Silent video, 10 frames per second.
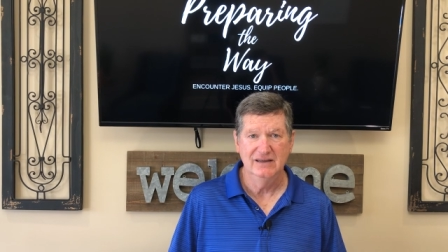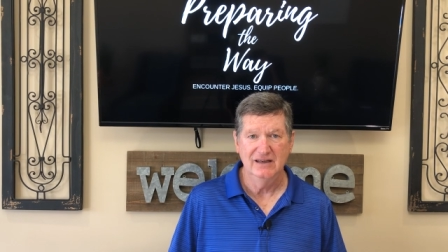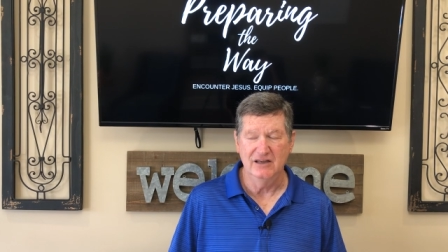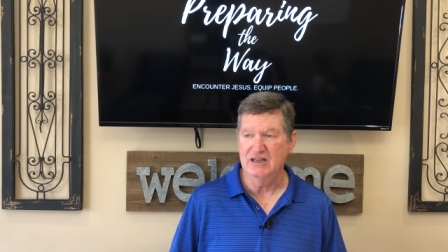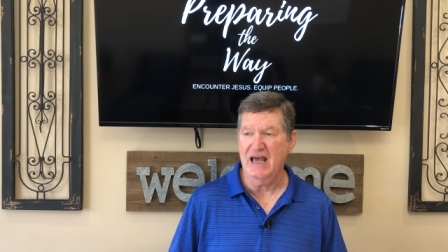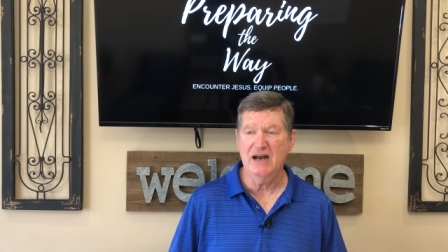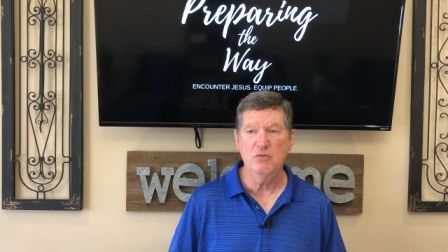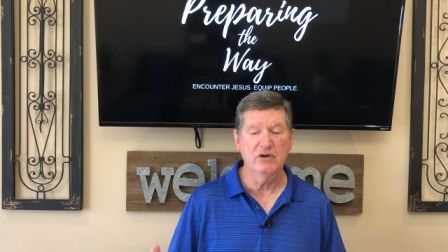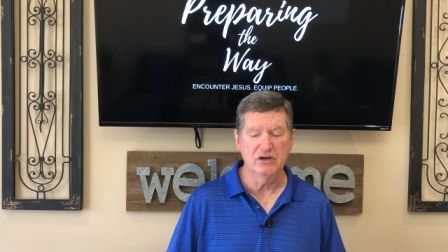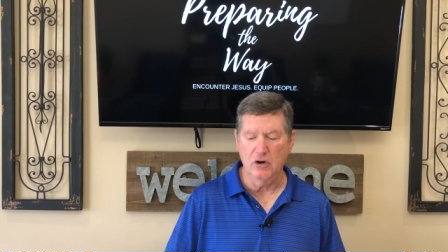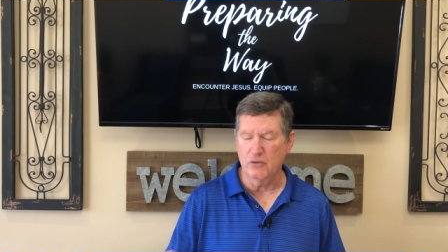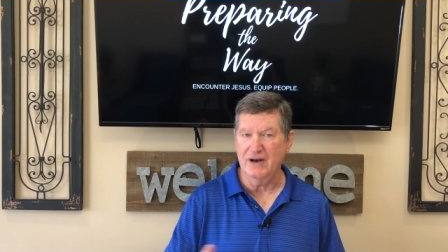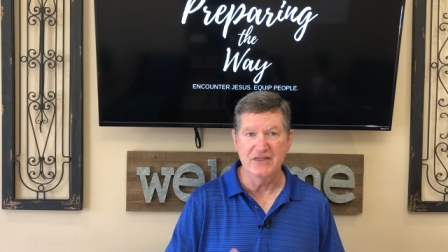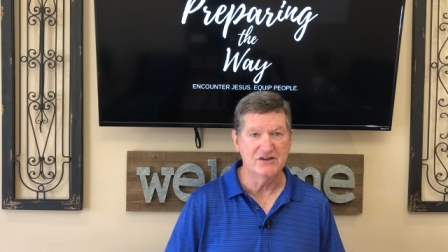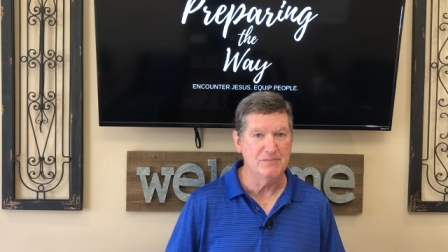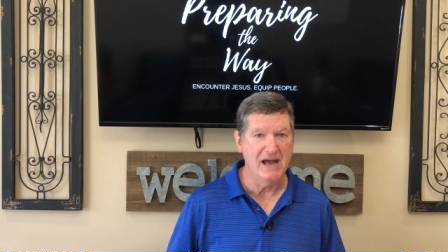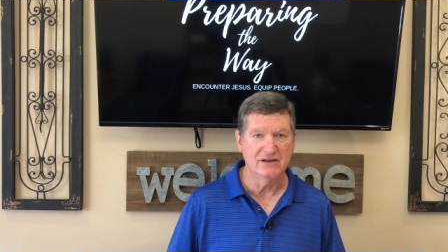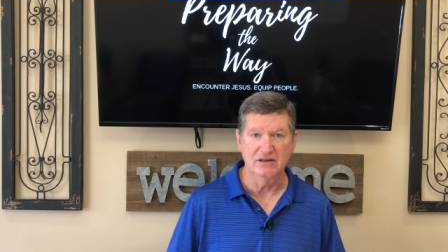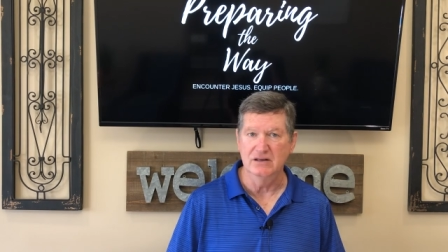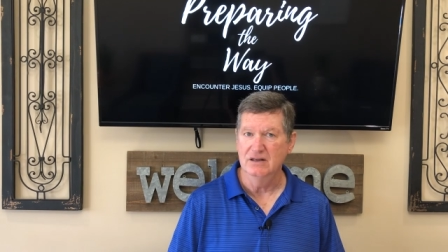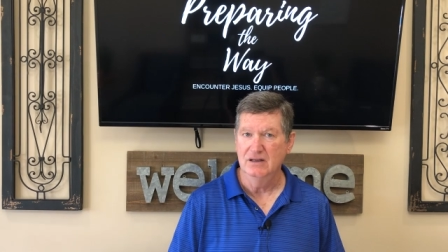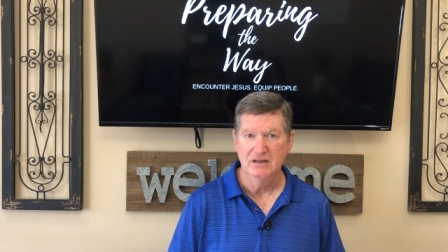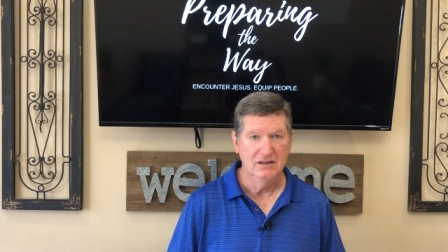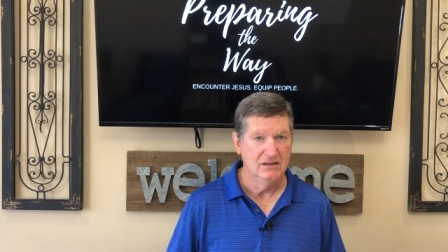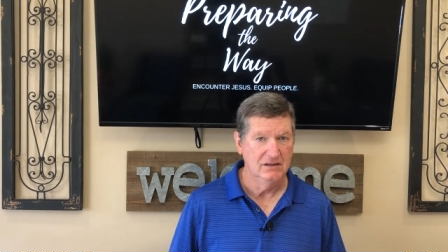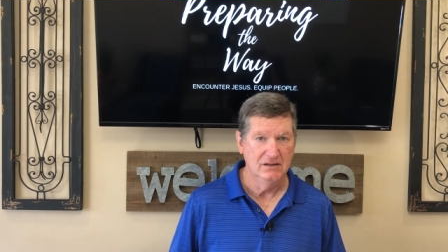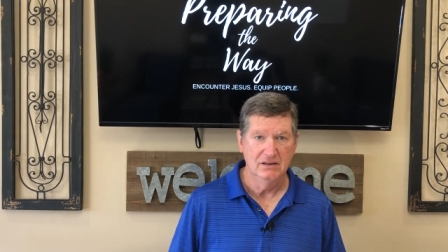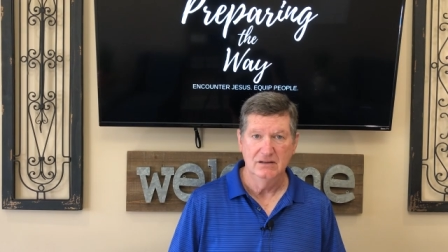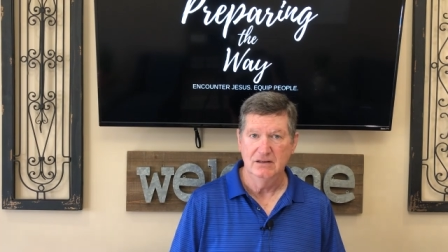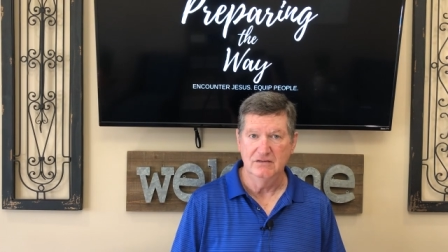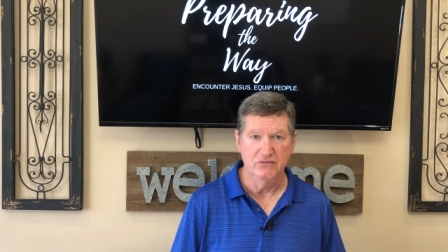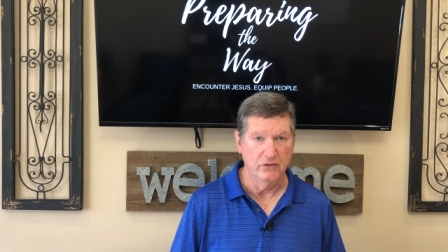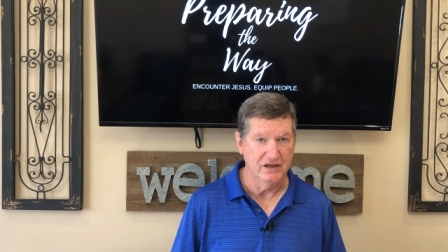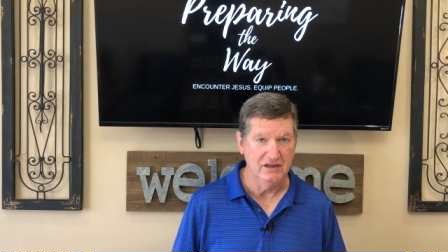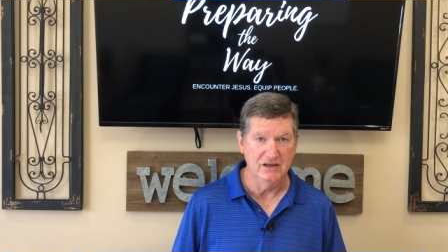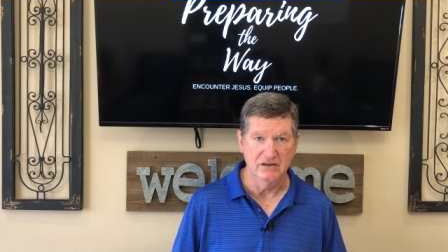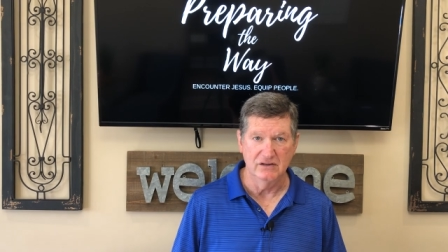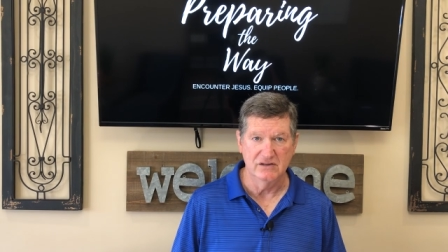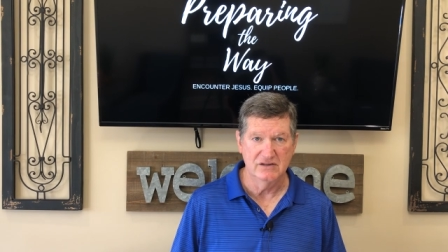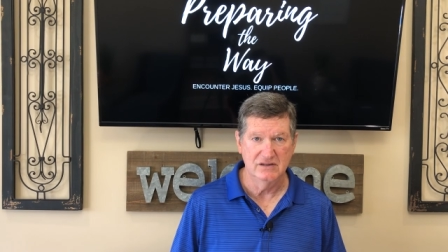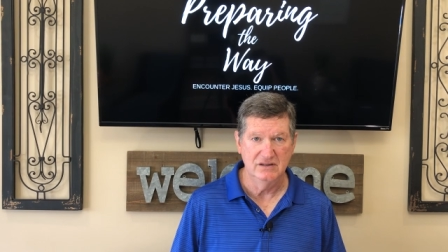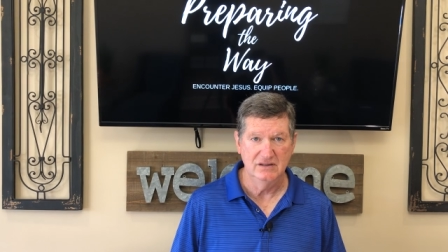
And I don't want to go around this mountain 40 years.